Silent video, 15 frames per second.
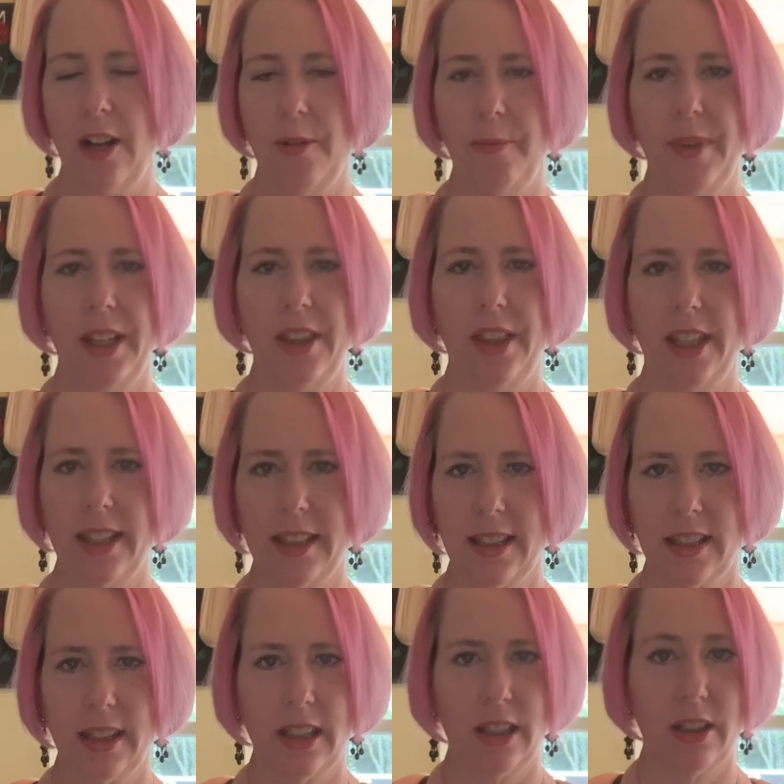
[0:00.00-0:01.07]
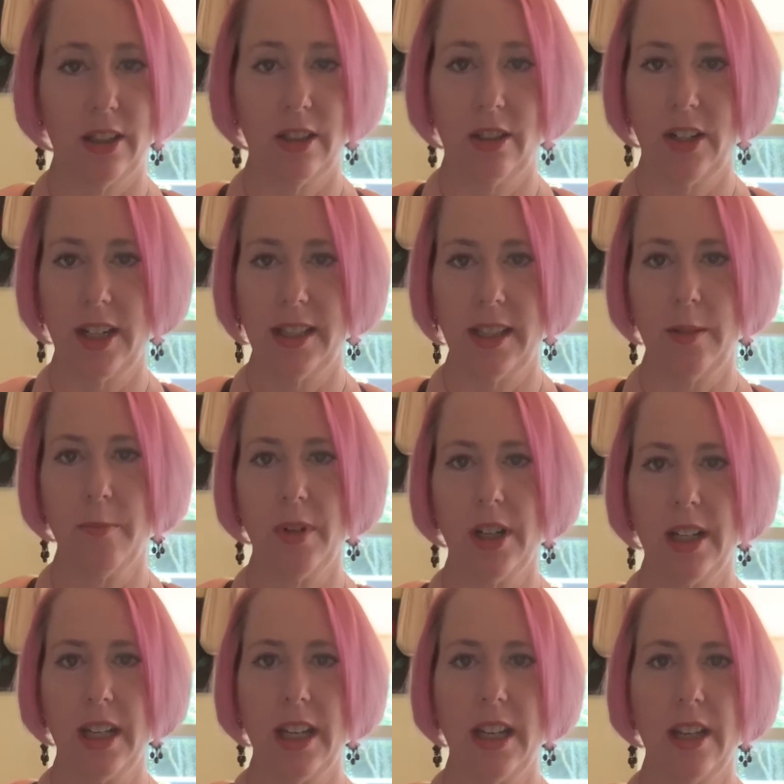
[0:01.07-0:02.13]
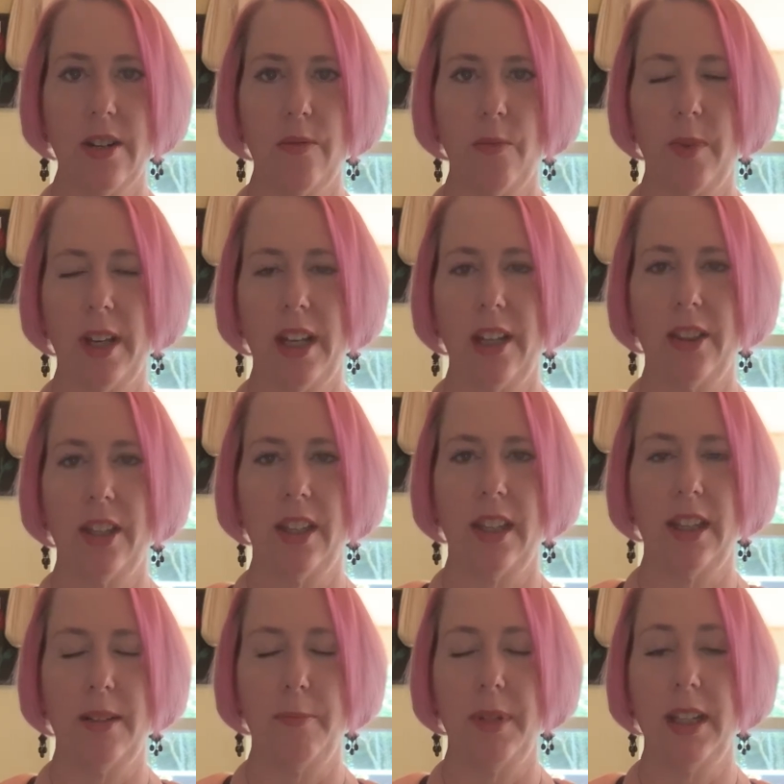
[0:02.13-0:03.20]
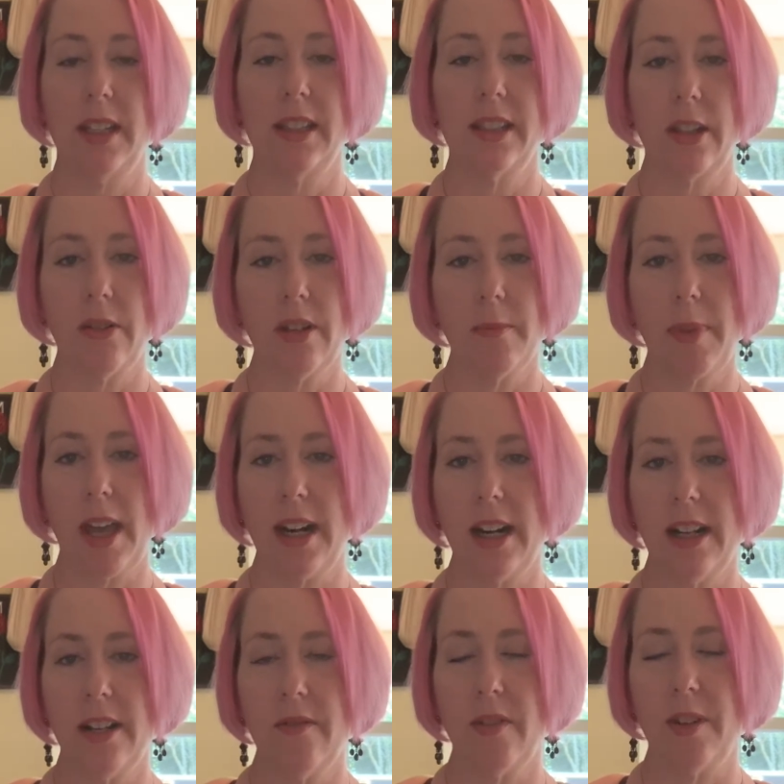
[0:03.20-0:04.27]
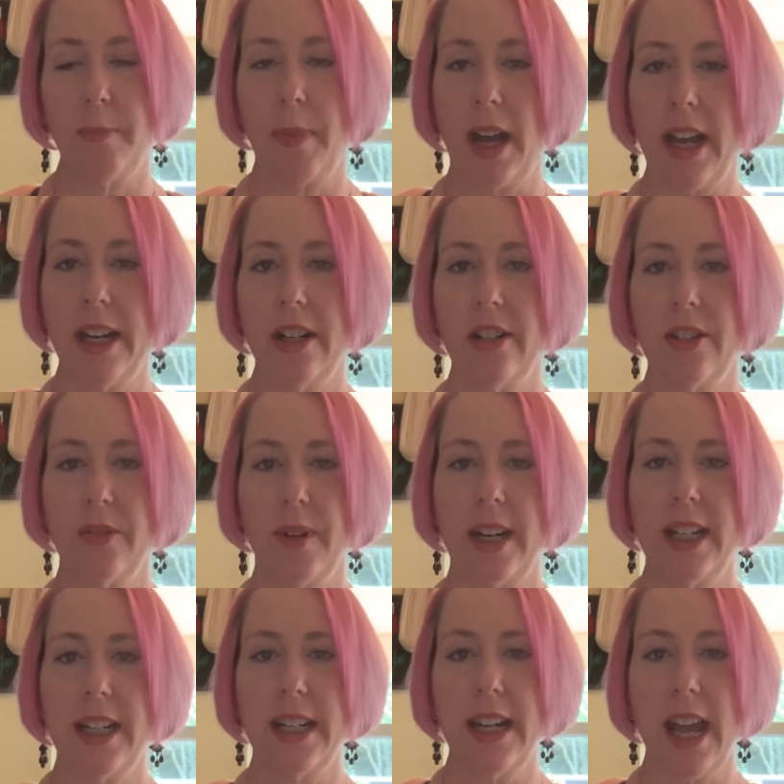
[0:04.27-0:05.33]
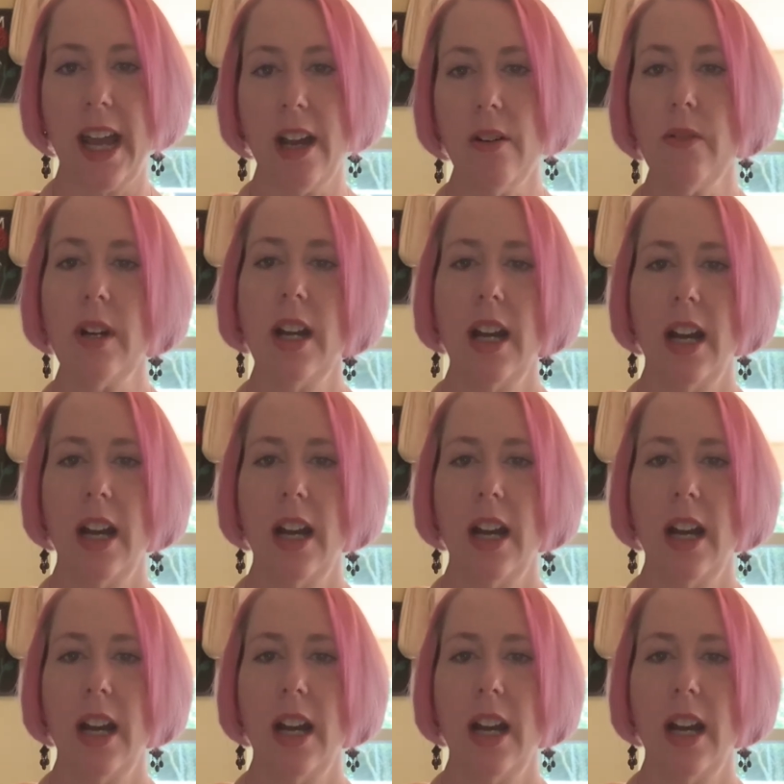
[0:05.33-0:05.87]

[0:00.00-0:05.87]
in this crazy market, with it being so competitive with buyers right now,